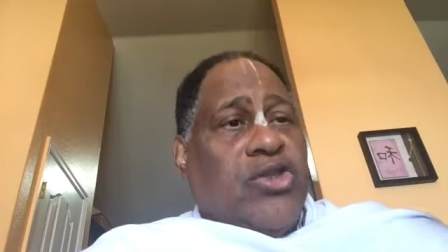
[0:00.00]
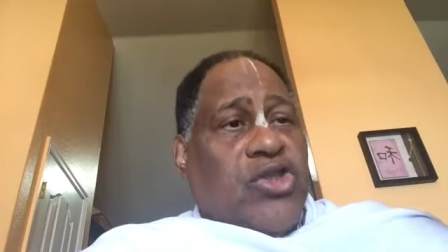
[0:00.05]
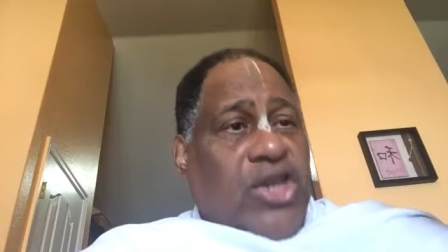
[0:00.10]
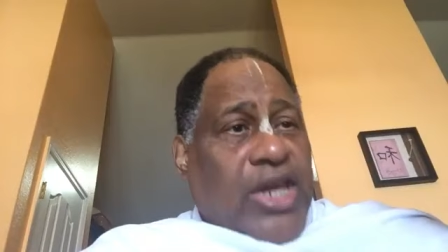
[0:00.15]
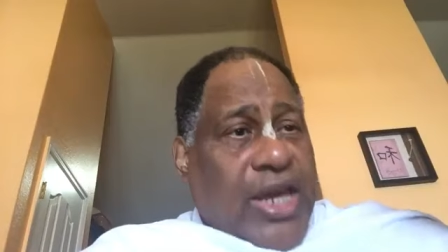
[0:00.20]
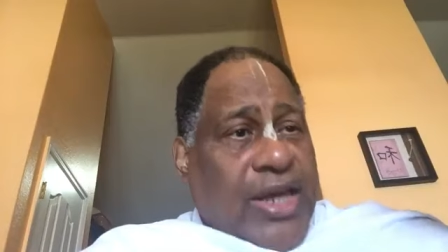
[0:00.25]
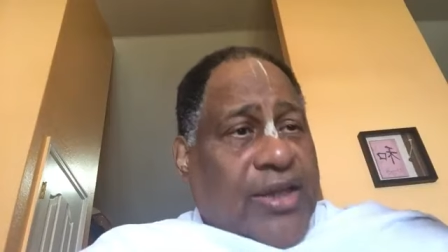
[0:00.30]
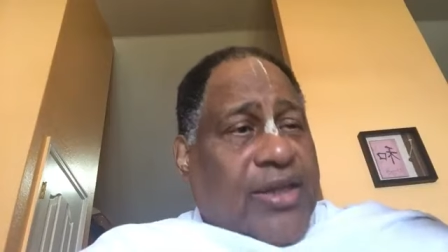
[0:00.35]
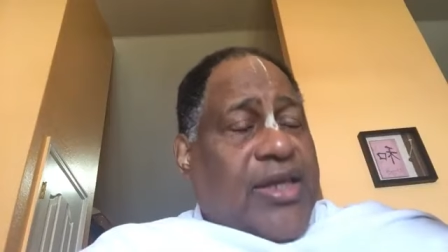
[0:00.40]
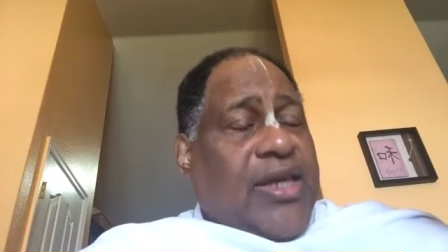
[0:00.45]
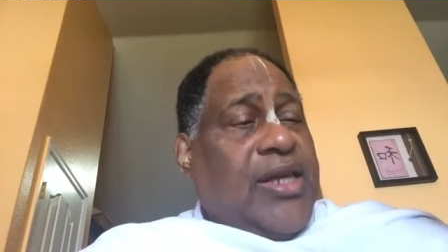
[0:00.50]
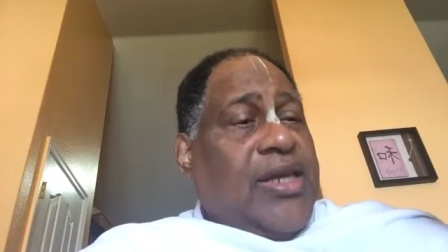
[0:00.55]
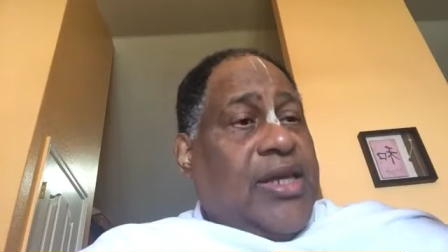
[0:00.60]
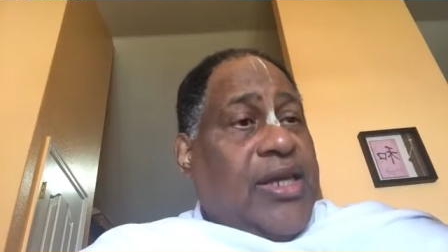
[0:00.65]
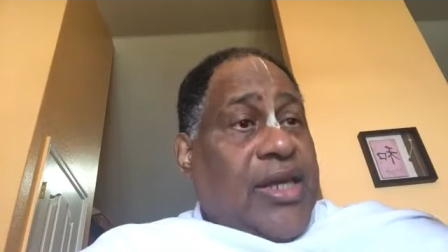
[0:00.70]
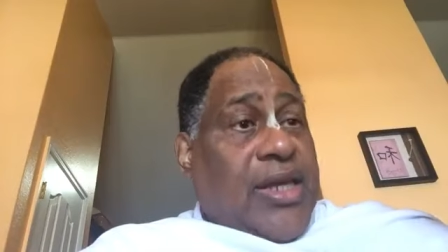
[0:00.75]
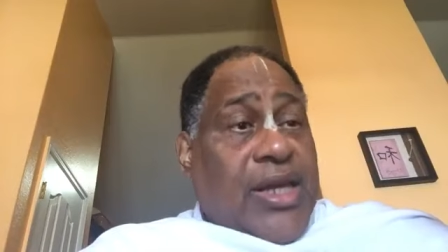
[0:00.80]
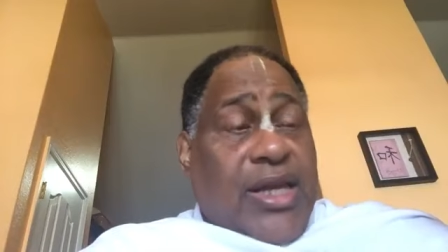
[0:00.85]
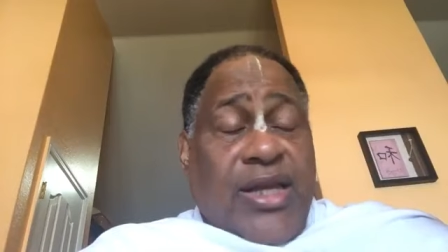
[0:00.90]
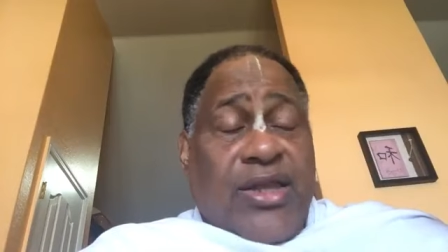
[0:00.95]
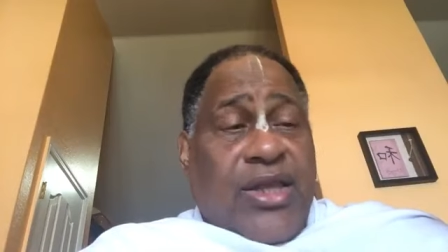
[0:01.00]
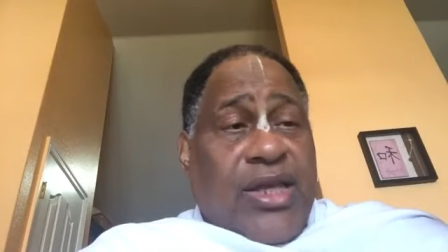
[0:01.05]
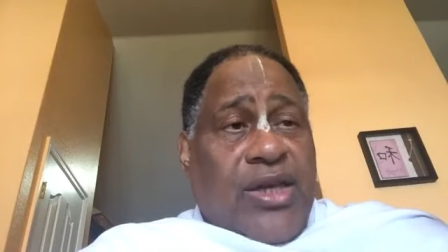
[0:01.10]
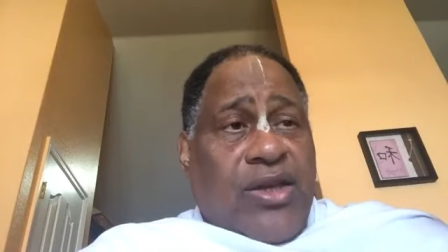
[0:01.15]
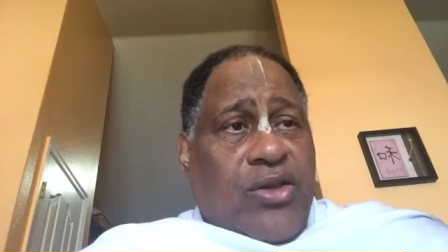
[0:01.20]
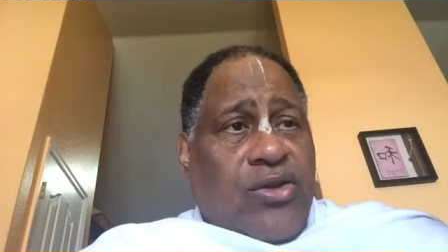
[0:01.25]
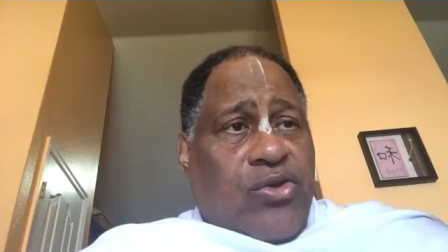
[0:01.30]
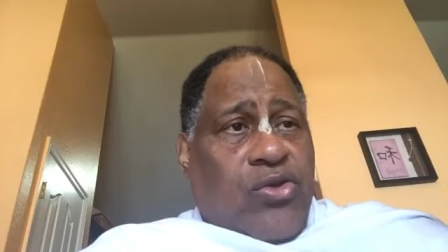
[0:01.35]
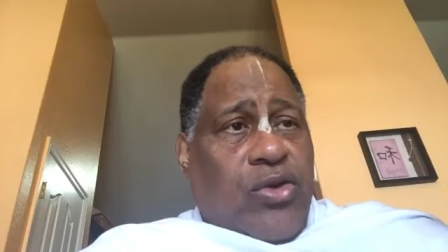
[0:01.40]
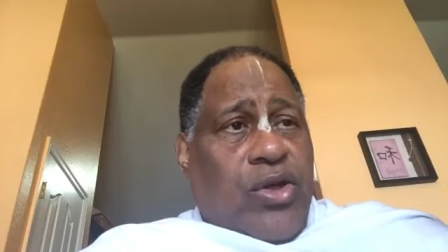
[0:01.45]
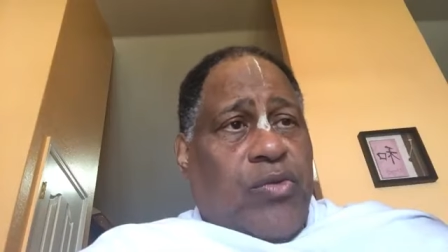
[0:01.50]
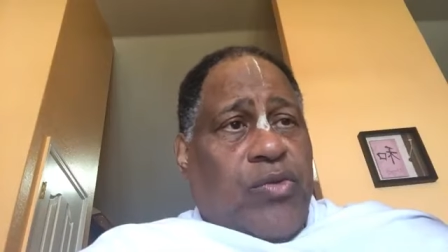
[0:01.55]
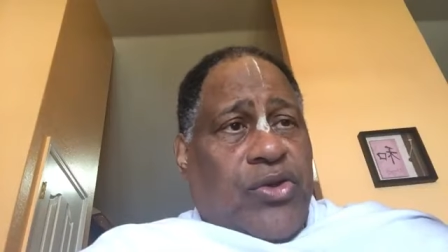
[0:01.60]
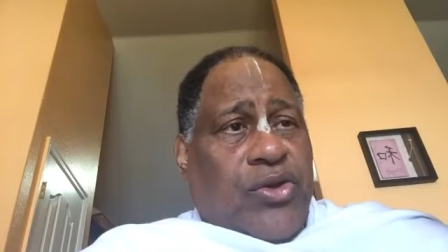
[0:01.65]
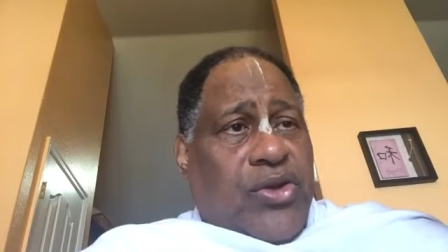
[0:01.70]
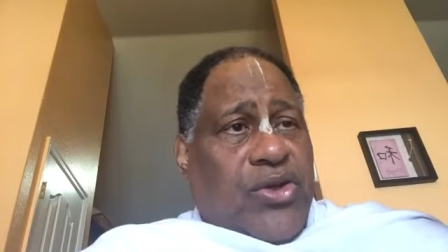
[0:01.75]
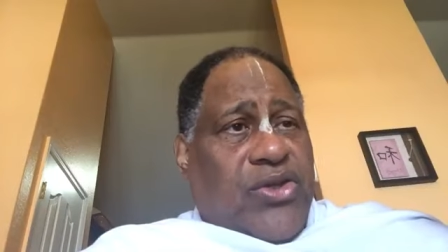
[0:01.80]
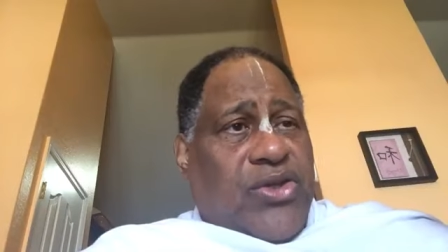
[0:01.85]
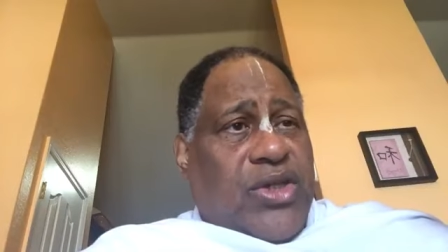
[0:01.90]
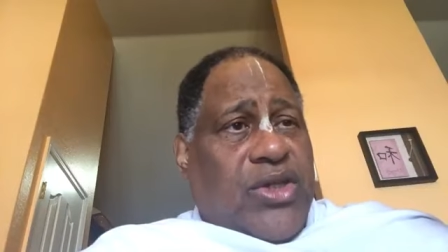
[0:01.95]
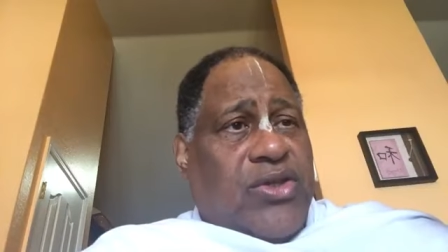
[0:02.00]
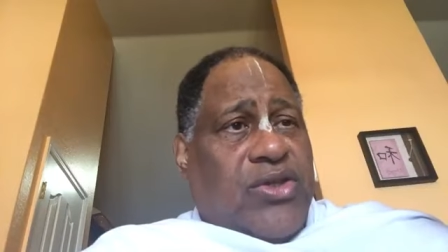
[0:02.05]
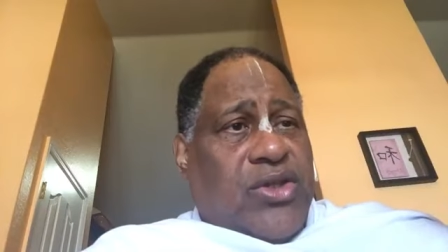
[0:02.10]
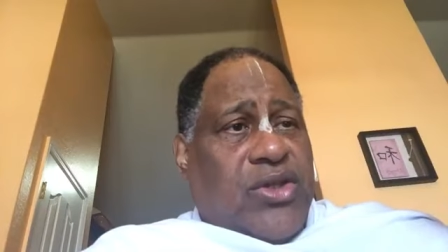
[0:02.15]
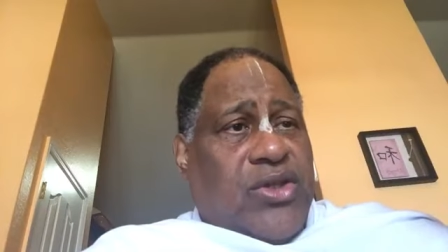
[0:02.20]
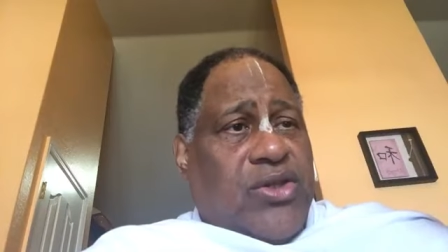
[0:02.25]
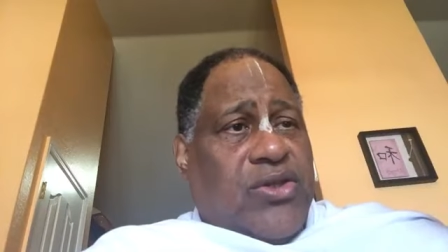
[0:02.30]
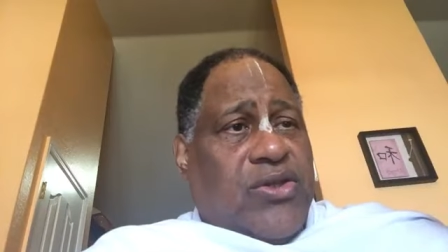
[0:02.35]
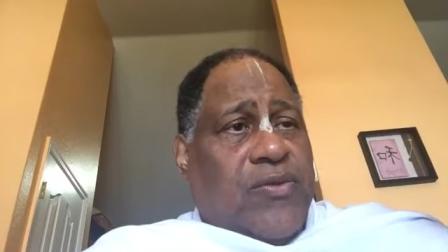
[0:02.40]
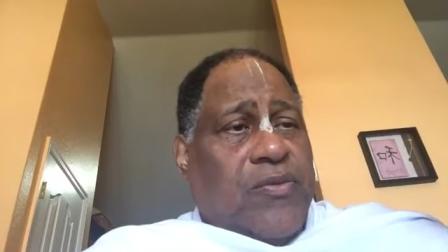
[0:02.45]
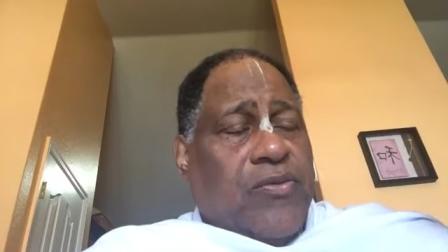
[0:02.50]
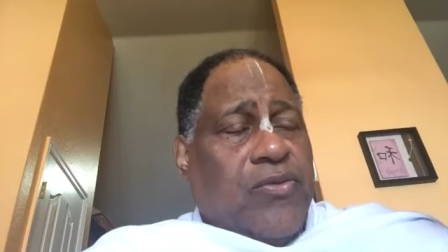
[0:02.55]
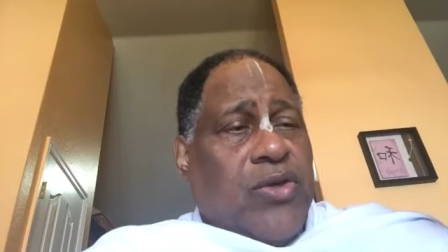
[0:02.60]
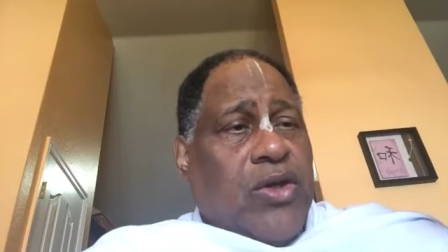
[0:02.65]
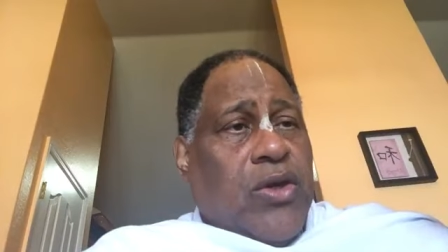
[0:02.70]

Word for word: chanting, anything you're doing with your senses,